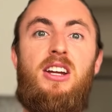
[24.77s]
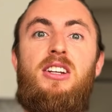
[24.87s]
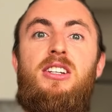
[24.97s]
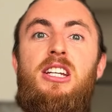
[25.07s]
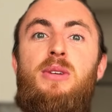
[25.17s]

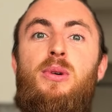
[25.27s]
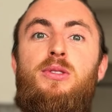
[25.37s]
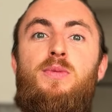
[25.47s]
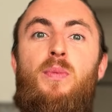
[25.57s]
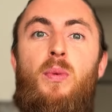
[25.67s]
she
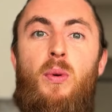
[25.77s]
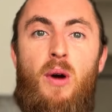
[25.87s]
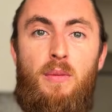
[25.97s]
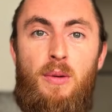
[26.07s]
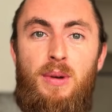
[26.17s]
was
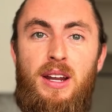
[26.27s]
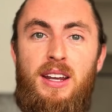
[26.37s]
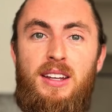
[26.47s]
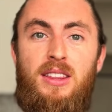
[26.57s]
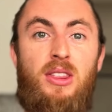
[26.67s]

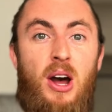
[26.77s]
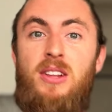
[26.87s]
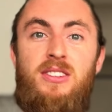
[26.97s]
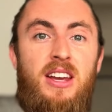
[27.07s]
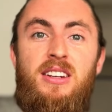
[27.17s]
probably not
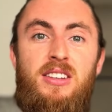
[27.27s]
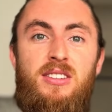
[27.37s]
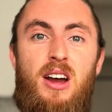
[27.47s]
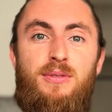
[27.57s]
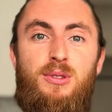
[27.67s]
saying this
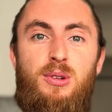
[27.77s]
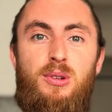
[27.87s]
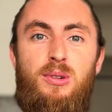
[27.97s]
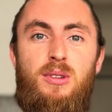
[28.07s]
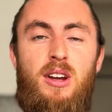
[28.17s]
stuff
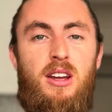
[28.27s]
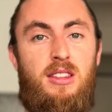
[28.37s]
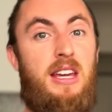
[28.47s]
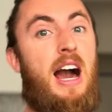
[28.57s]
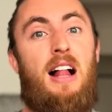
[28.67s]
to
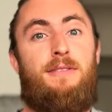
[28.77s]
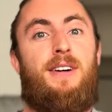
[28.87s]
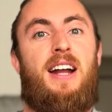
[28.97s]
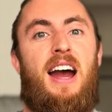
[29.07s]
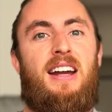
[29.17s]
the alpha
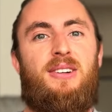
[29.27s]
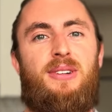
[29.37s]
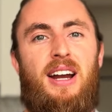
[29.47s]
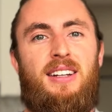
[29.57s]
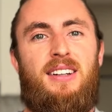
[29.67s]
guy,
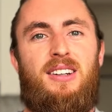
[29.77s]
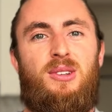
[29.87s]
right?